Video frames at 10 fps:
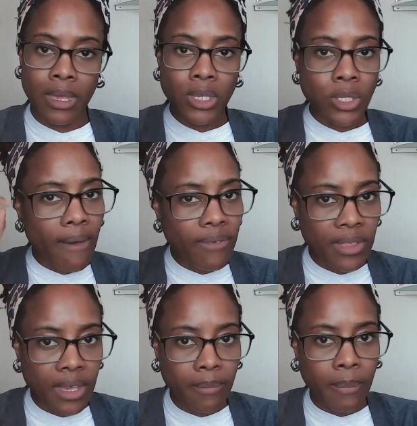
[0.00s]
So have a
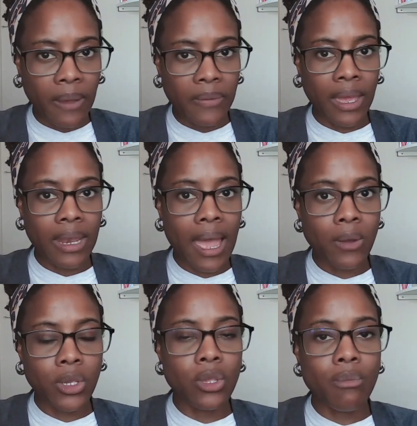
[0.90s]
think about that. How
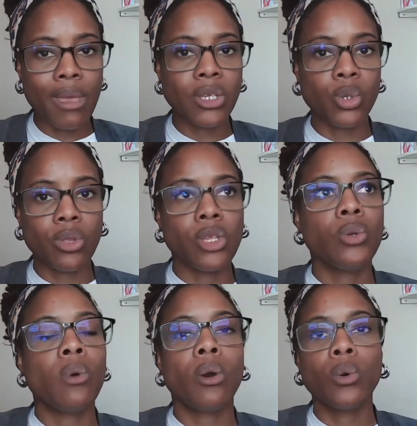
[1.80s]
can you make sure that
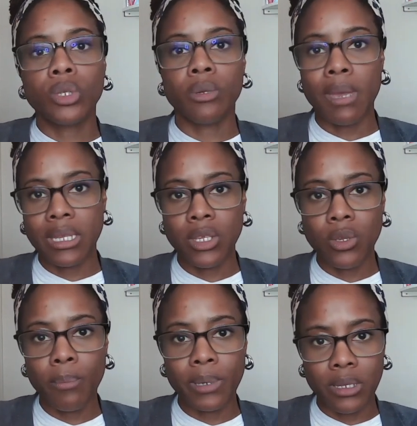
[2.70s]
you are automating
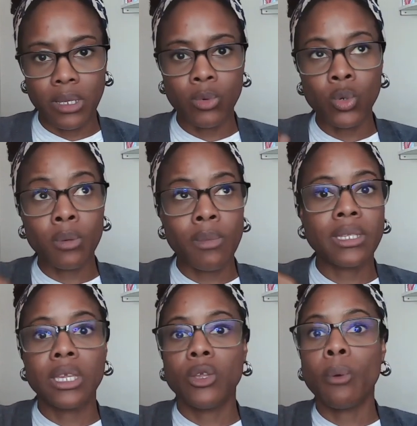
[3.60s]
your business,
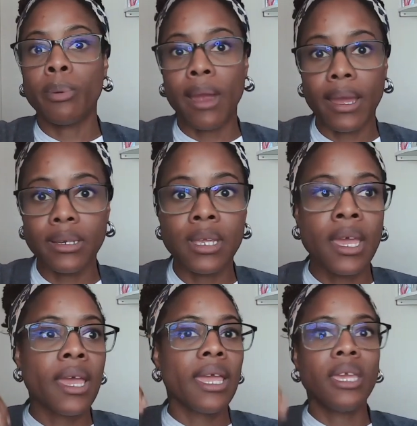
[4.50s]
automating your brand
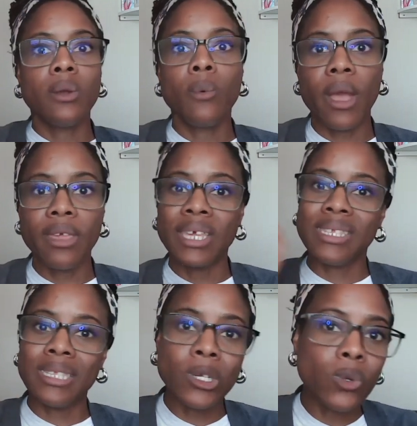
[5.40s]
in a way that
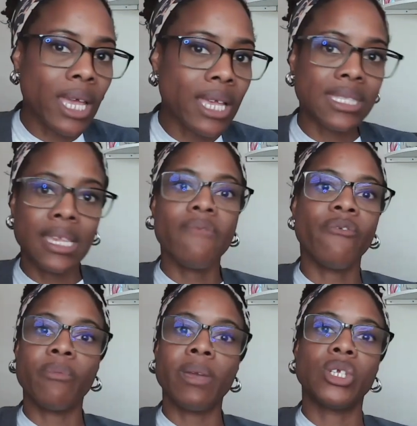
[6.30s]
still gets the
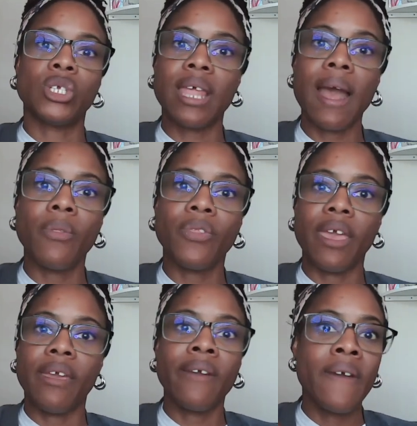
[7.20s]
information out
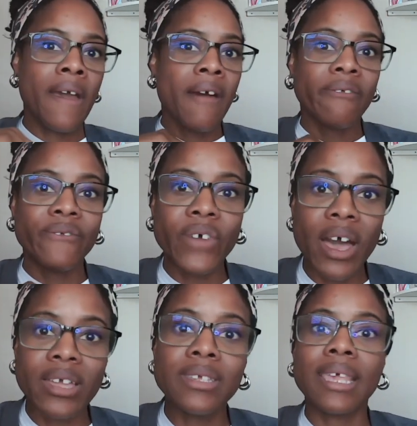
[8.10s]
there,
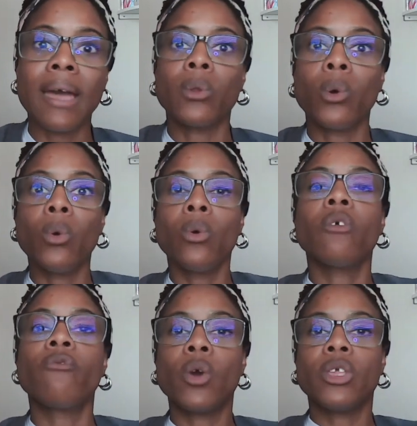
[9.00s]
fires out
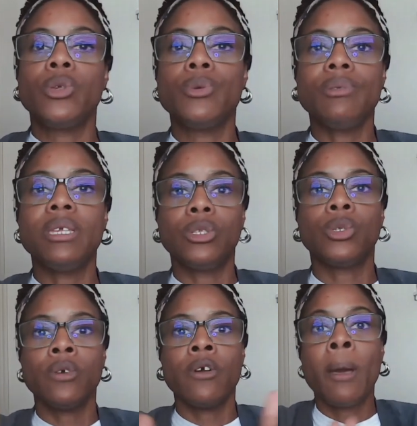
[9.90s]
all of what you need
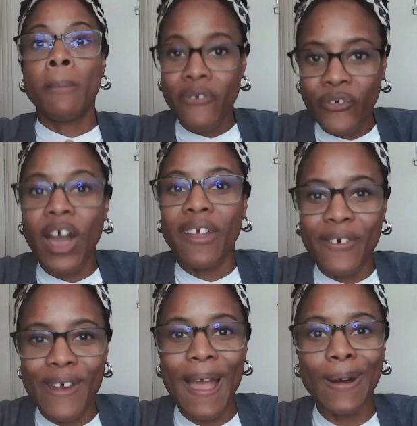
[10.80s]
to
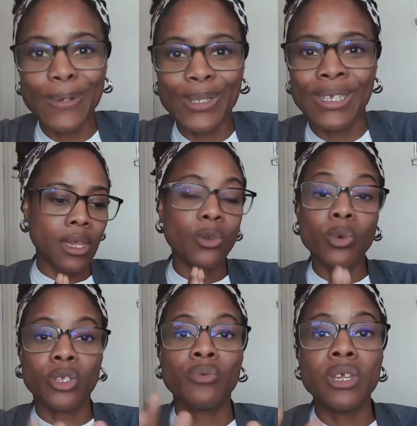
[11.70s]
fire out in
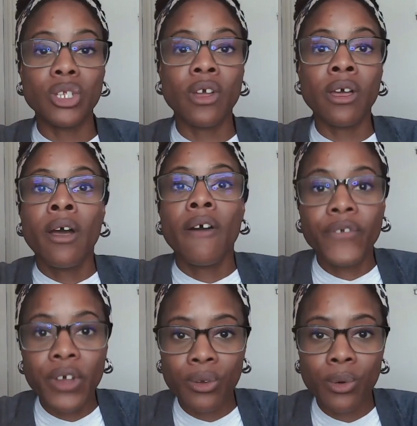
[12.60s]
order to reach a
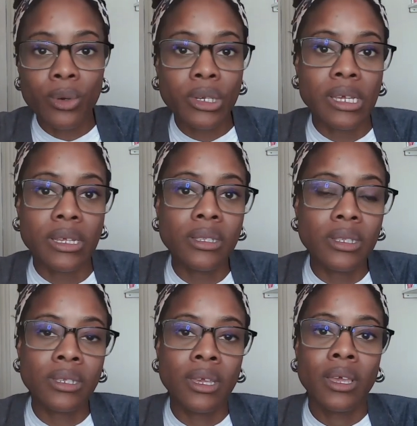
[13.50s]
further
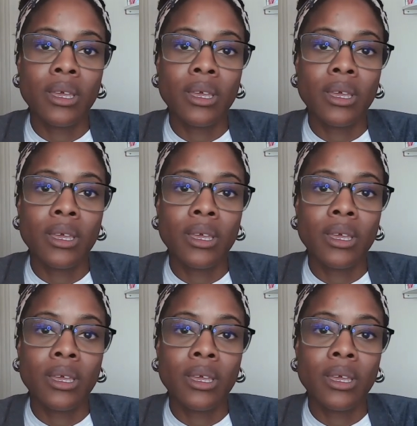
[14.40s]
audience,